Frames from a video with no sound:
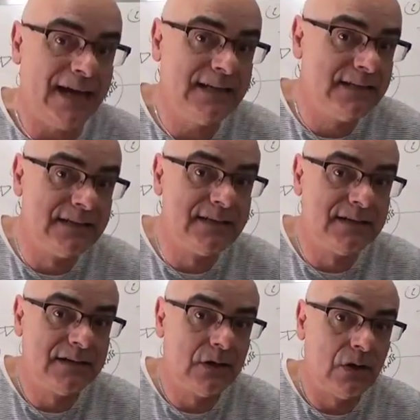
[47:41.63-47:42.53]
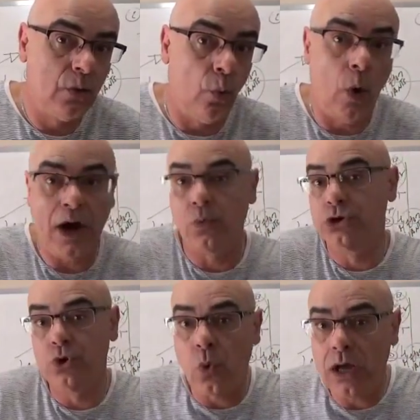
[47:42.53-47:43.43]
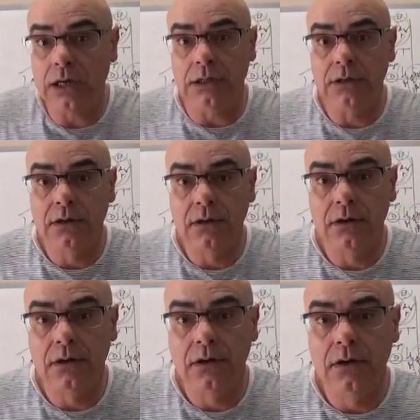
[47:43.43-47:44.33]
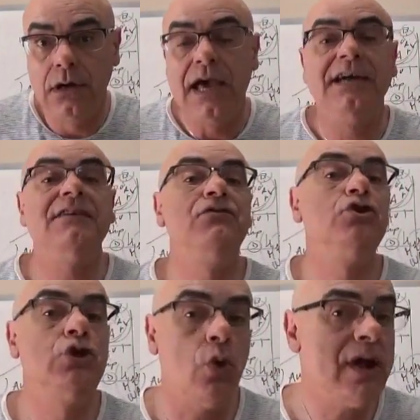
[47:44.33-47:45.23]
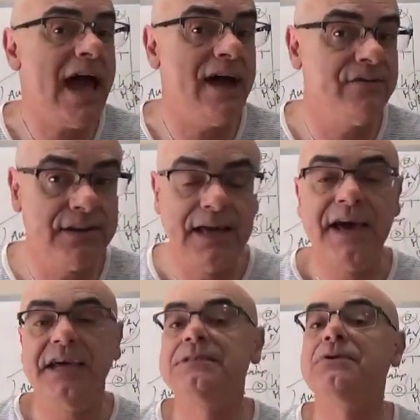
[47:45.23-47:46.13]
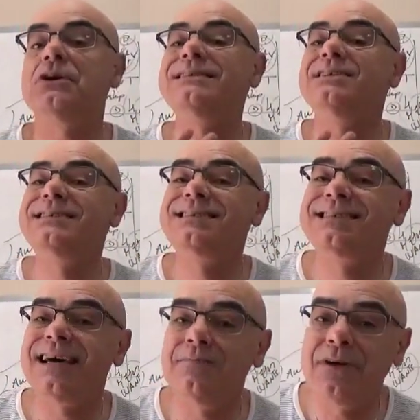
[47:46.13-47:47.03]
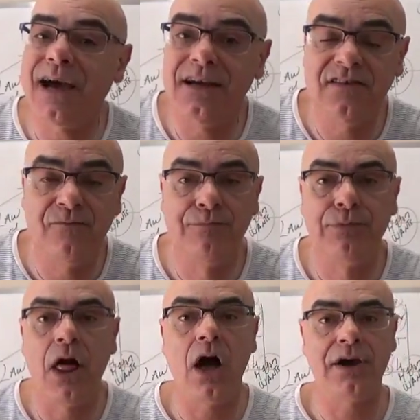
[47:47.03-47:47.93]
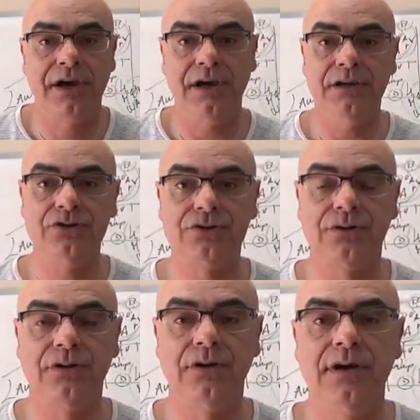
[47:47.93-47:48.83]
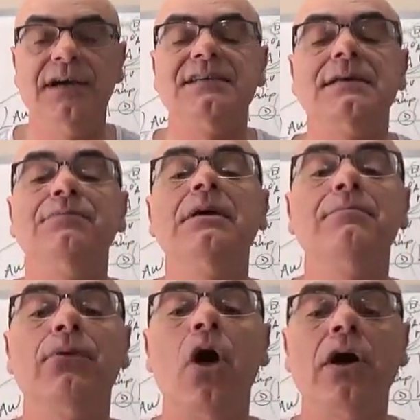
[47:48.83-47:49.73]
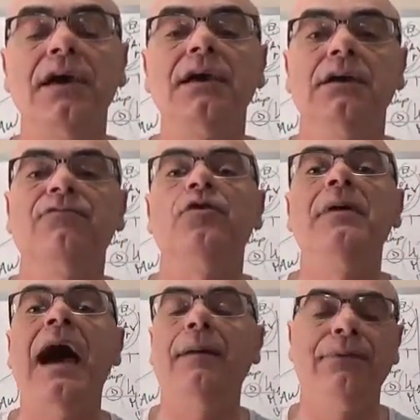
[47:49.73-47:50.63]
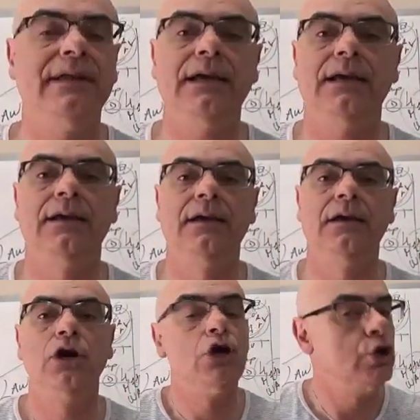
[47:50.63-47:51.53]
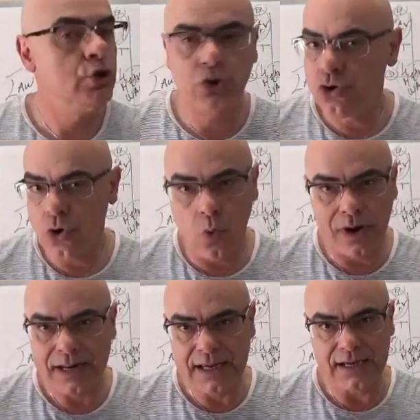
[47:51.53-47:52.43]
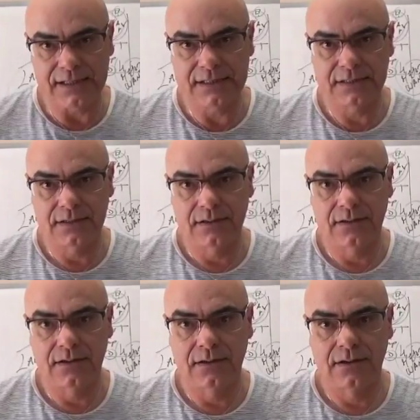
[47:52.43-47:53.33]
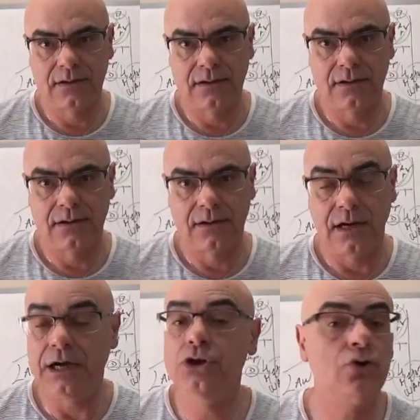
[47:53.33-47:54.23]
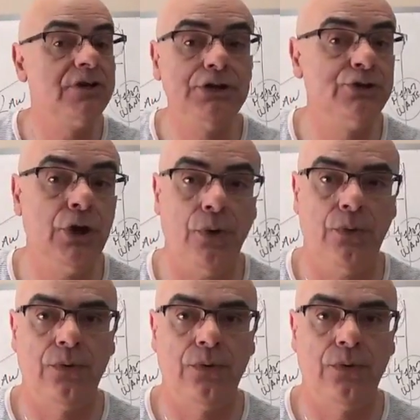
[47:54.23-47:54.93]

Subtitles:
it, why would you want it? And if you don't have it, it's because there's some kind of blockage, something blocking it from happening. You don't know what it is, and you don't need to know.